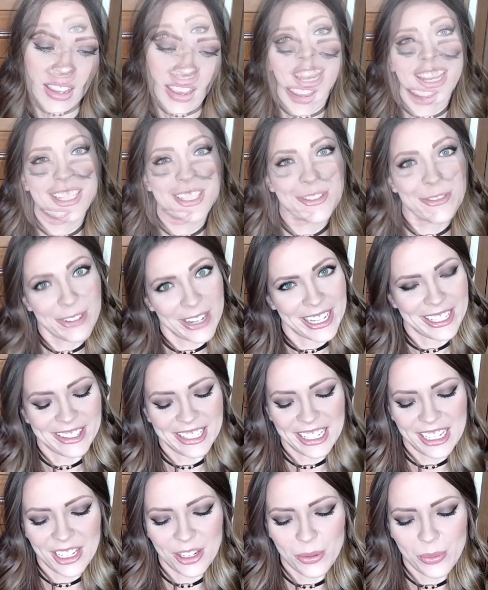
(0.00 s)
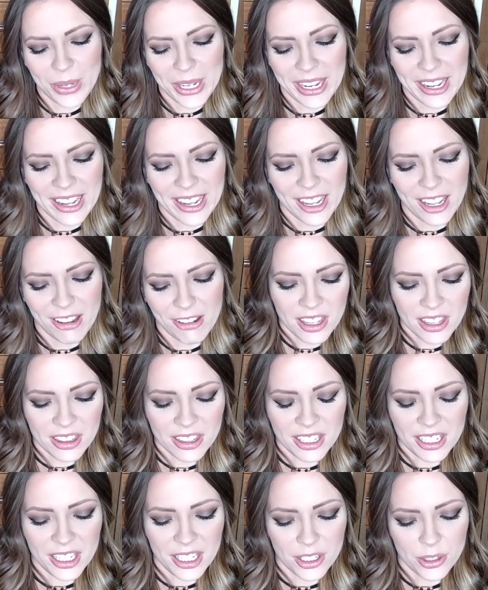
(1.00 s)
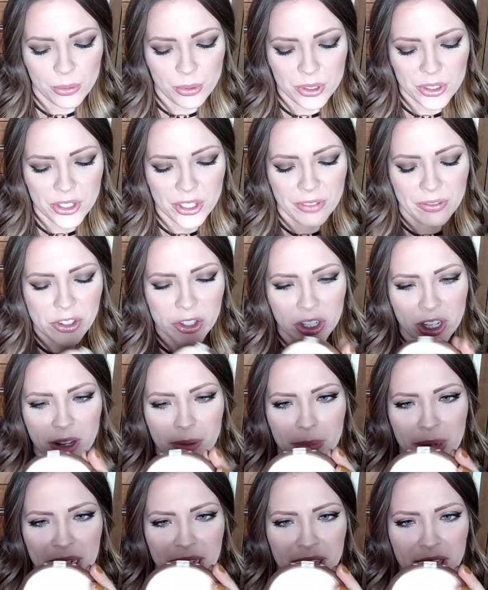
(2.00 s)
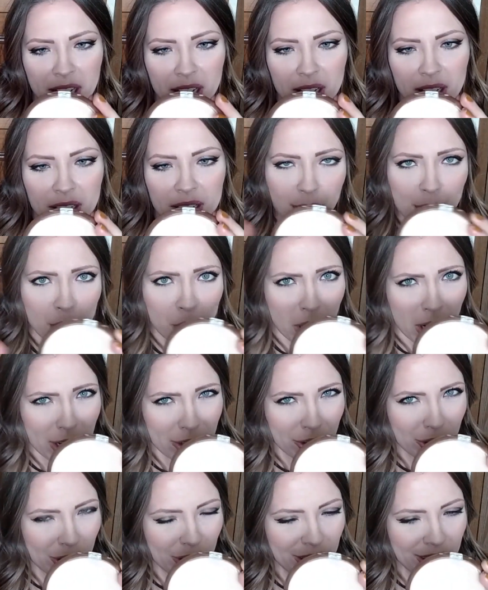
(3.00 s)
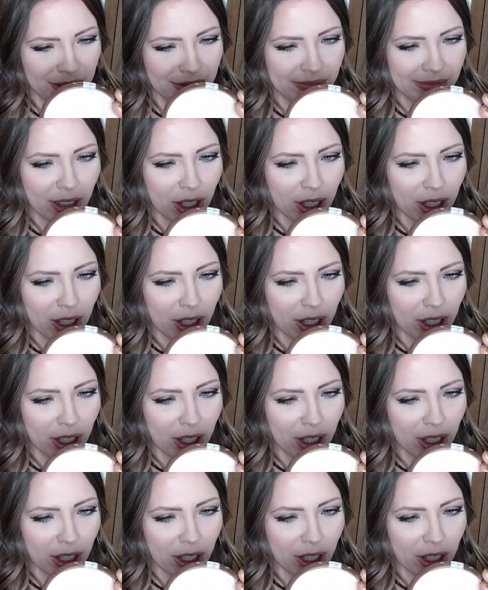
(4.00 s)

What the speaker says: And finally, we have the Reserve Your Cabana bronzer,